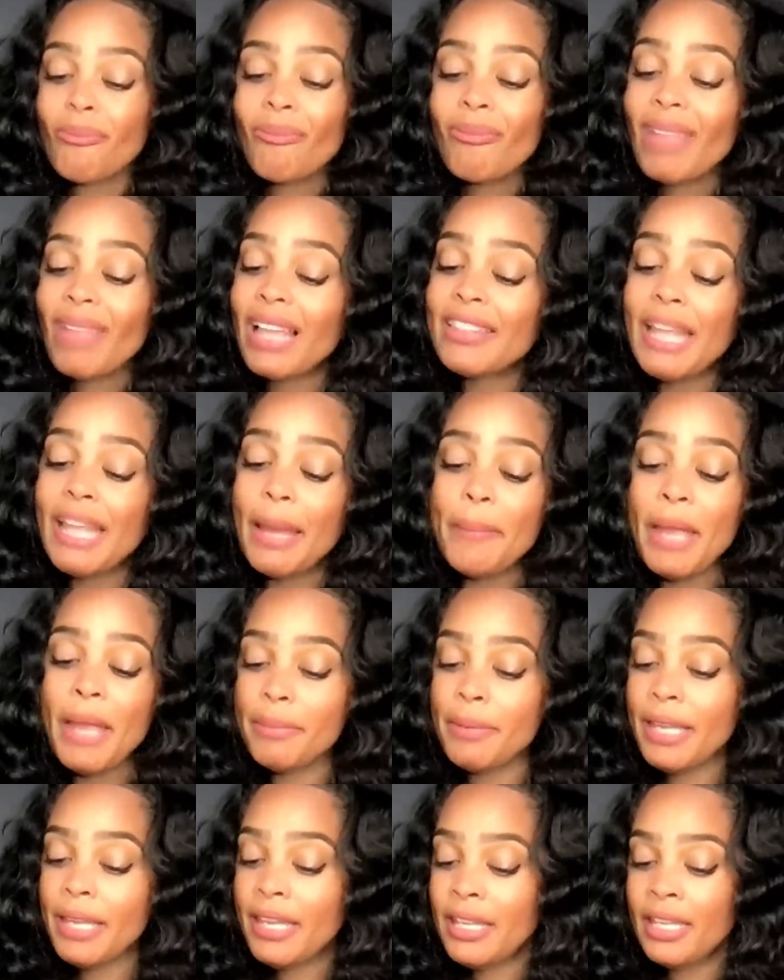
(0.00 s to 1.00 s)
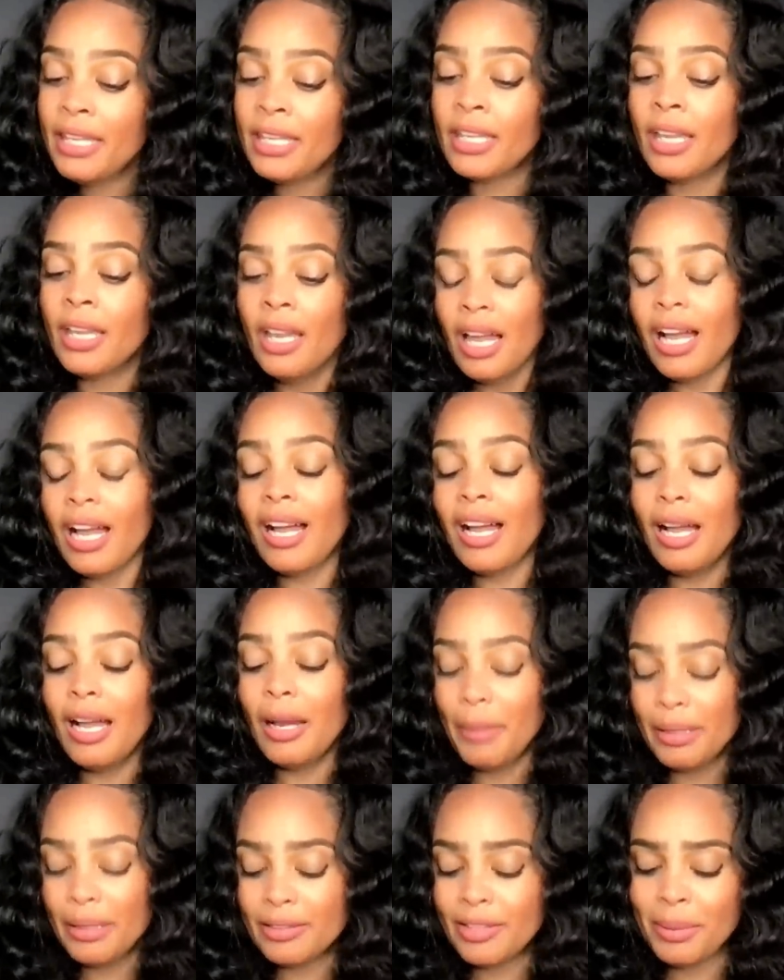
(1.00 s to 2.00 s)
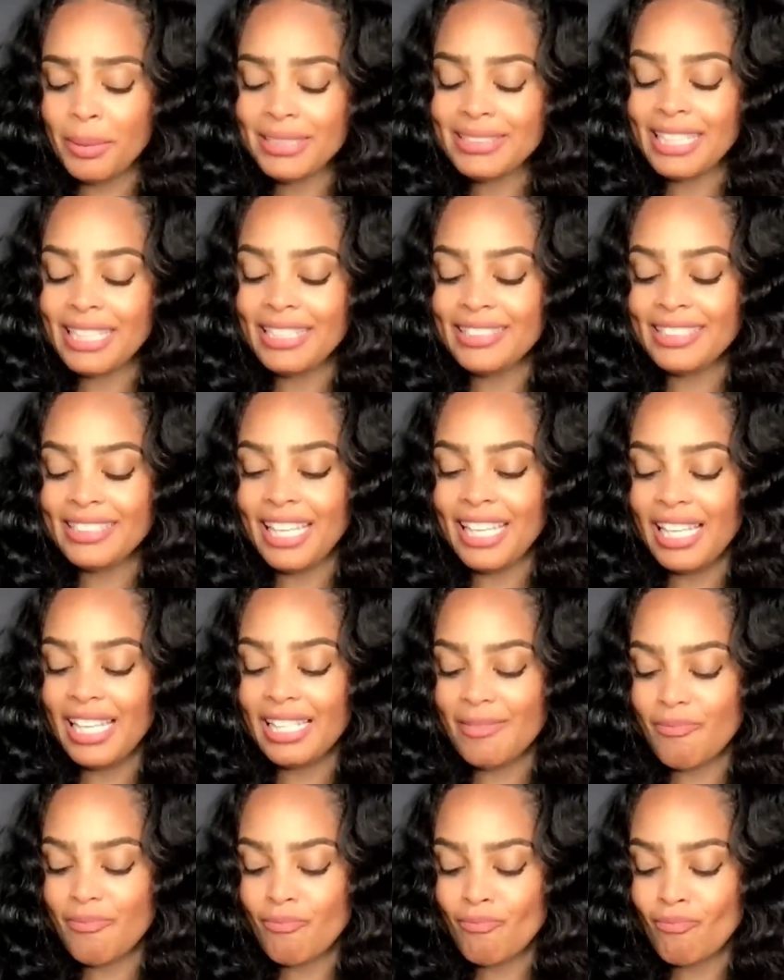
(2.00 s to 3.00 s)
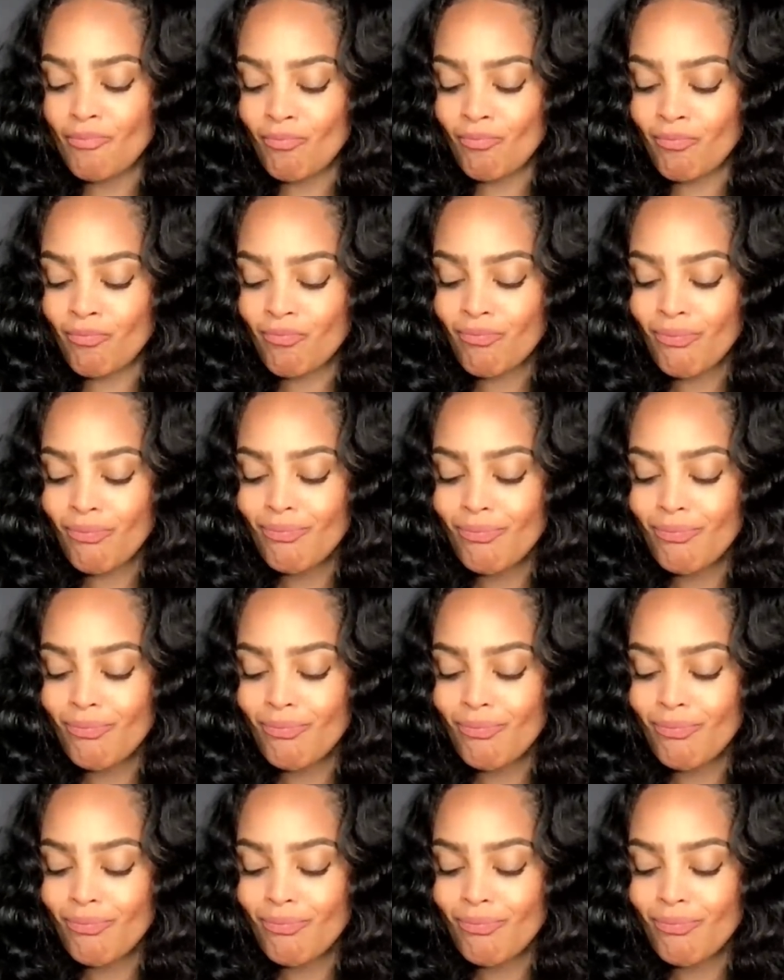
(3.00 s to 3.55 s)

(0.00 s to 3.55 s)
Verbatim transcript: that baby. Um, to which I said, mm,